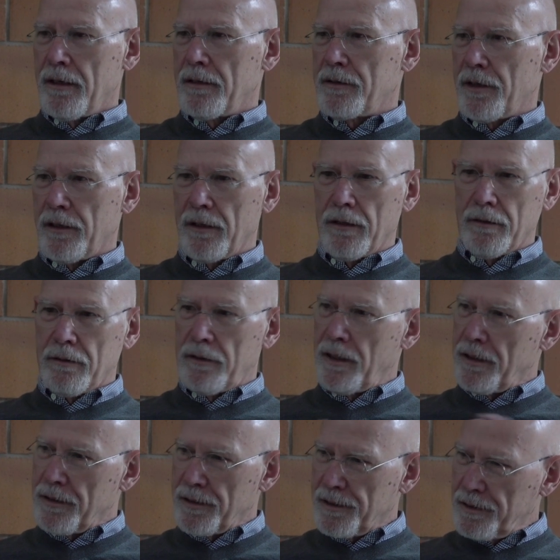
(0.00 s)
to
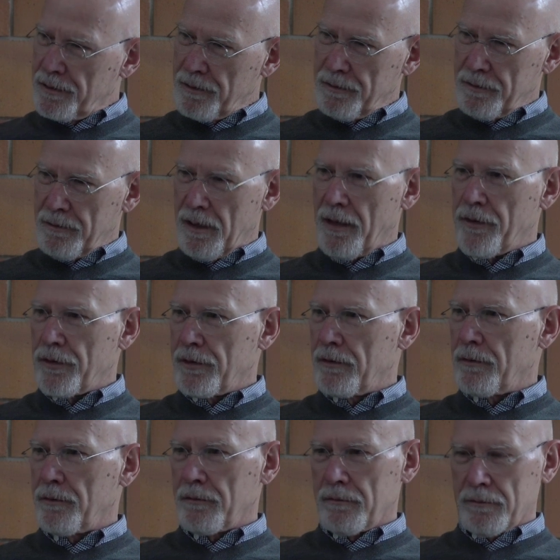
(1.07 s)
his
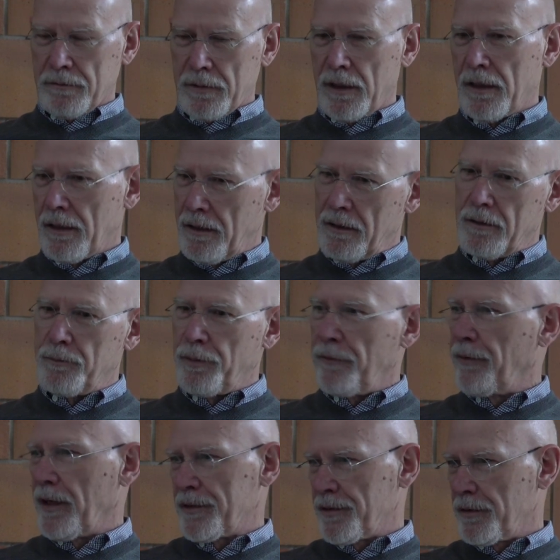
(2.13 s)
other
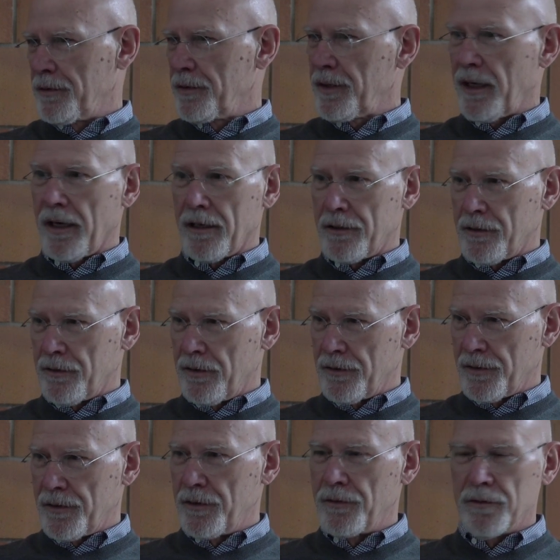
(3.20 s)
professors and to the
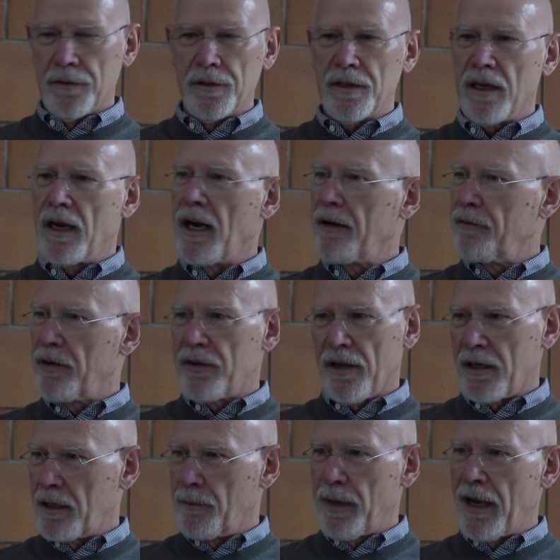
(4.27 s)
students
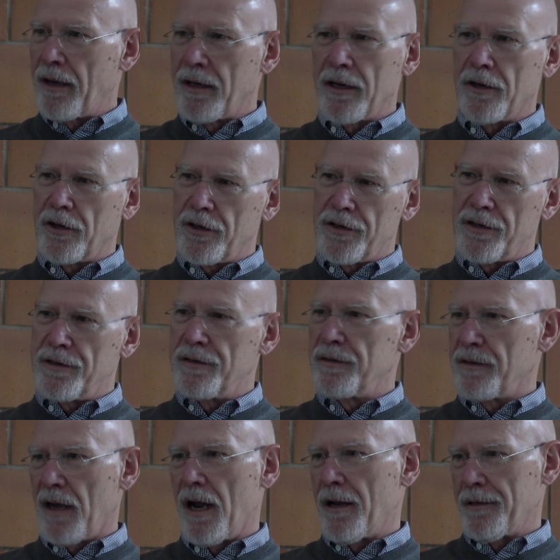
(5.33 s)
everything about energy
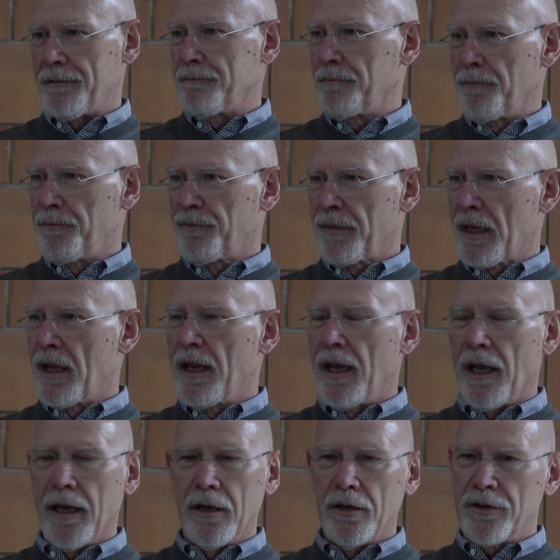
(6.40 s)
design.
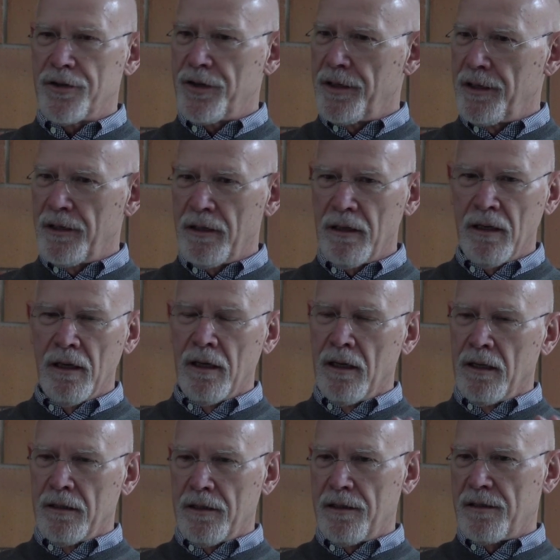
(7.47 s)
Energy
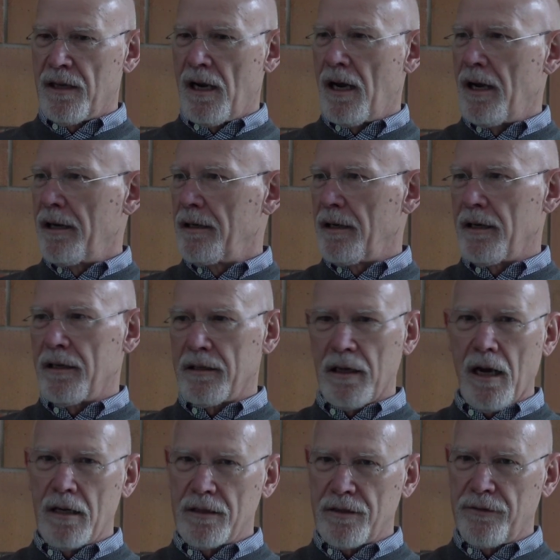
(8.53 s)
design and
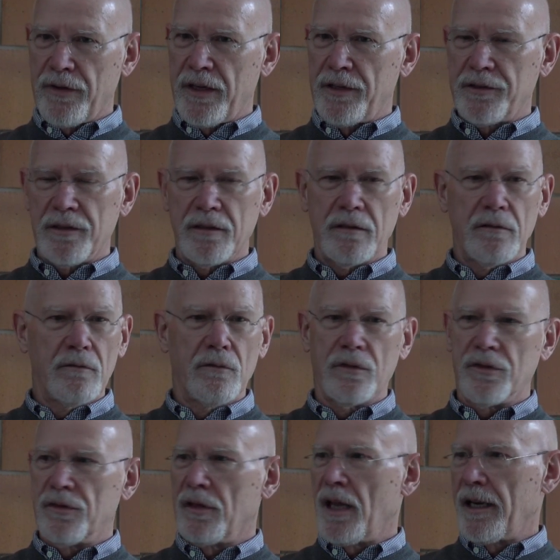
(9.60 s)
conservation
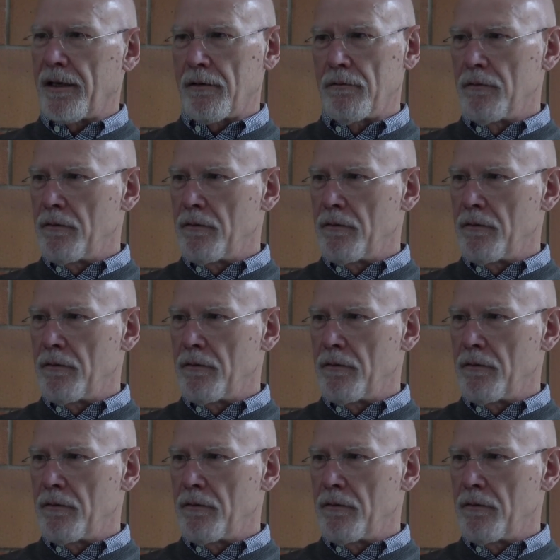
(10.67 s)
was like,